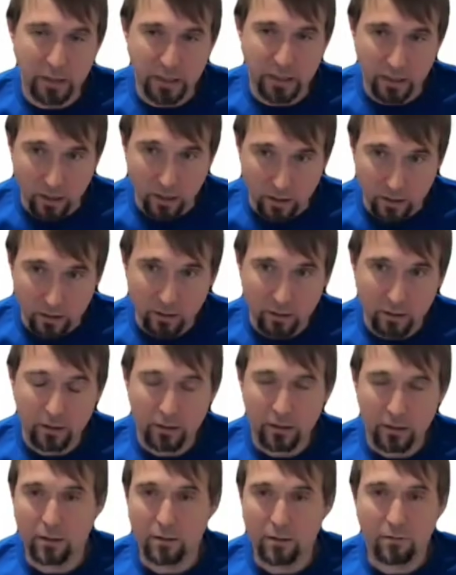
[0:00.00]
to be done,
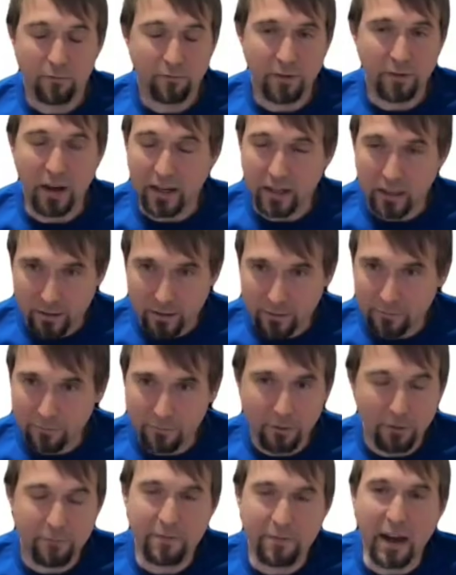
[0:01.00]
find
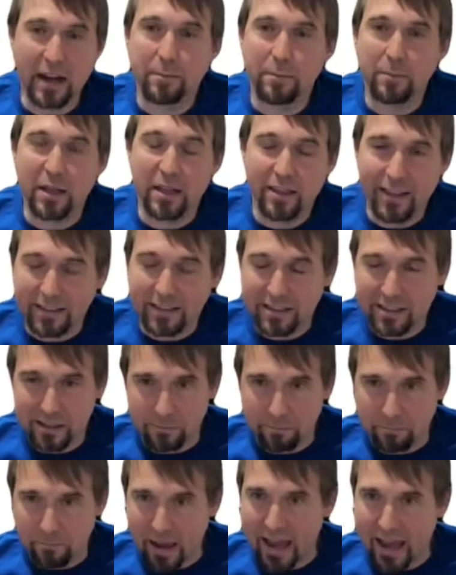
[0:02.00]
me things
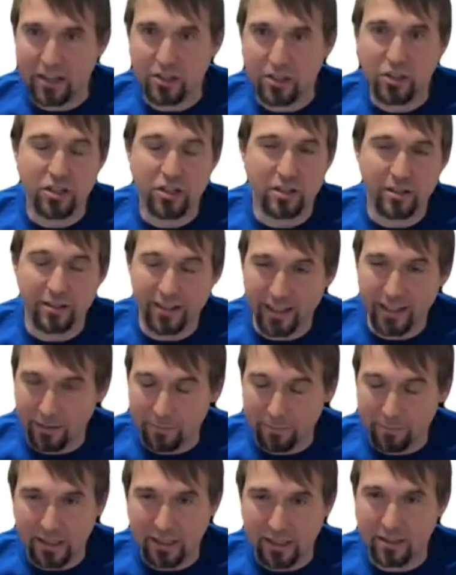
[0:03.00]
that match,
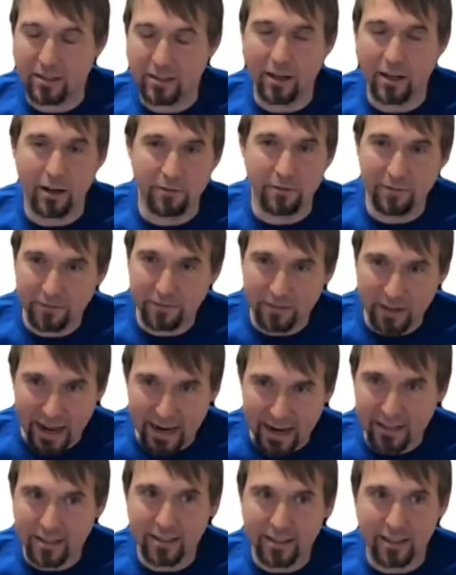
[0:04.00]
get me stuff,
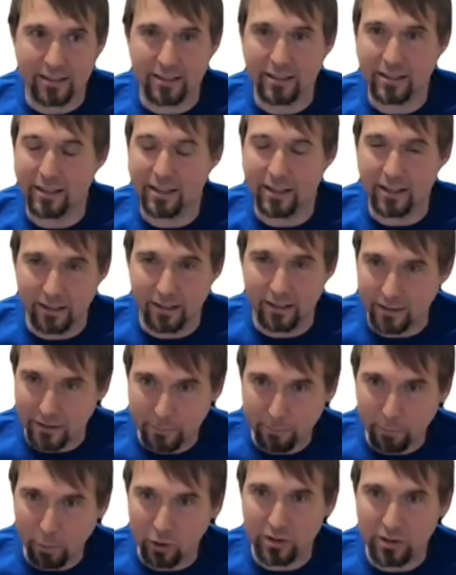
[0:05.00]
access
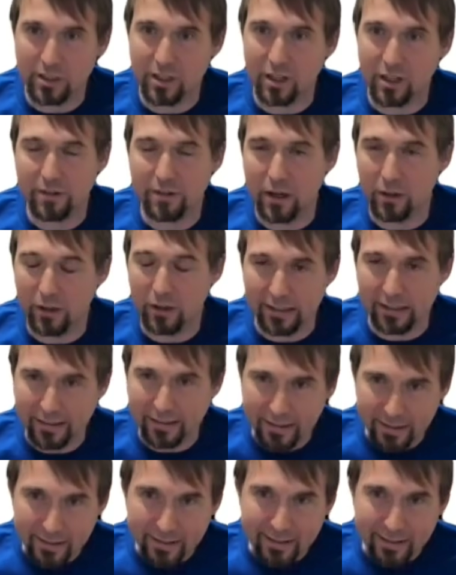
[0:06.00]
things, pull stuff out.
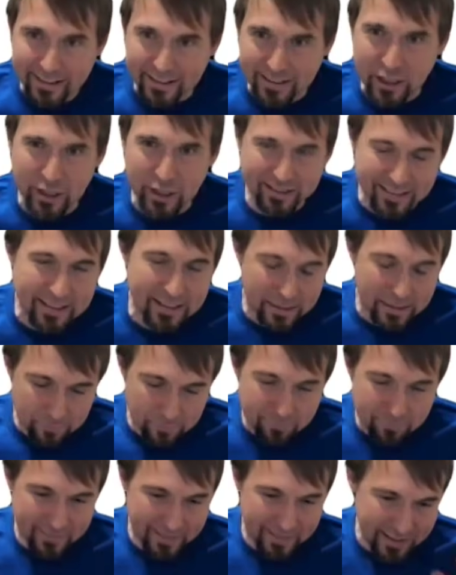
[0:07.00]
Like it
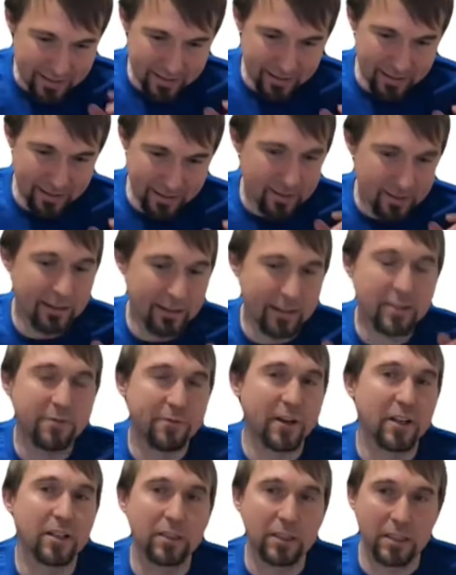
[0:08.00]
it's
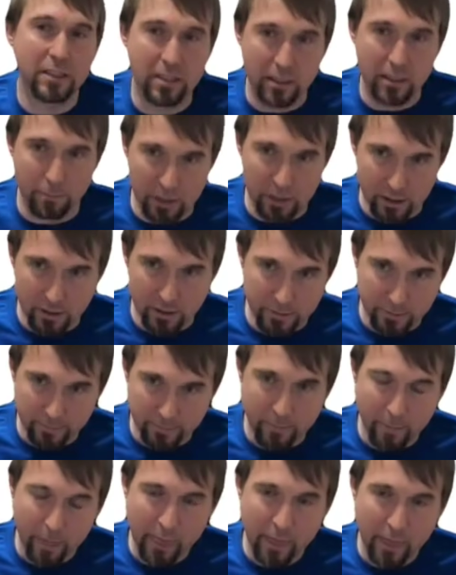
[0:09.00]
fairly similar.
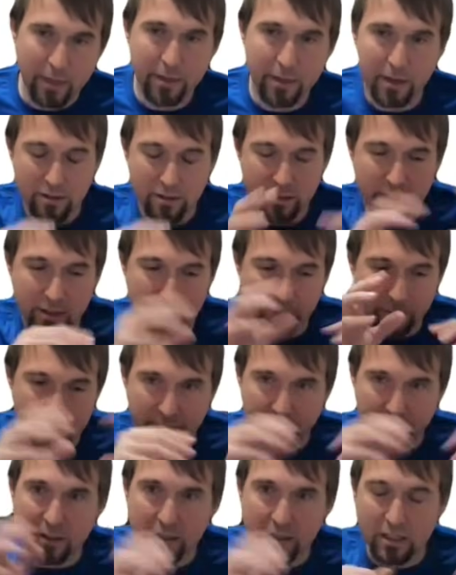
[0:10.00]
There's some
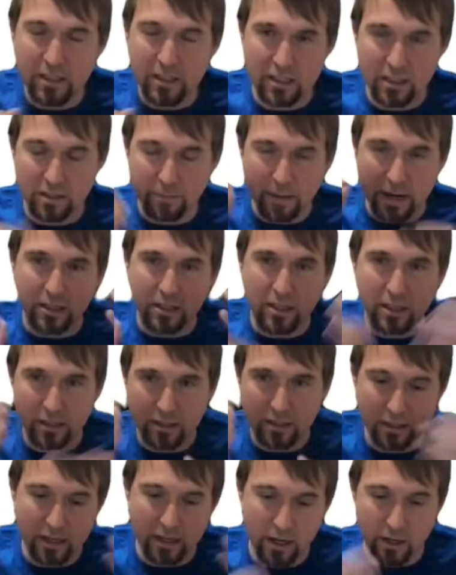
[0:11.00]
difference in the
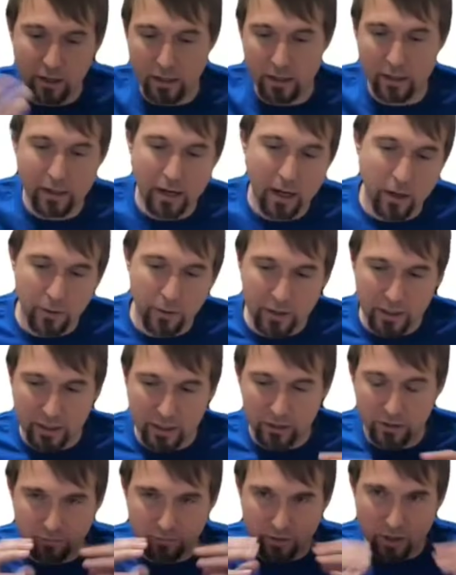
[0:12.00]
semantics and how
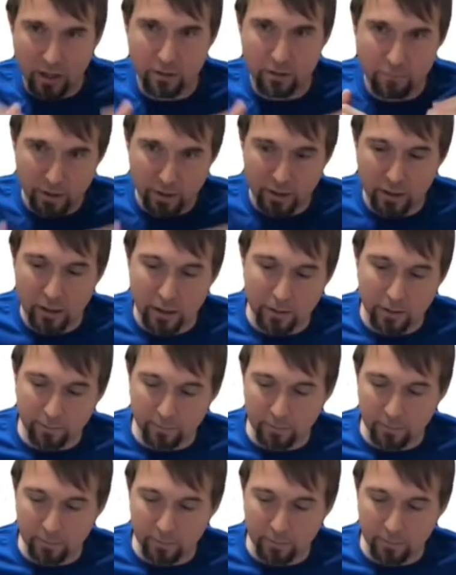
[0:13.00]
things run, but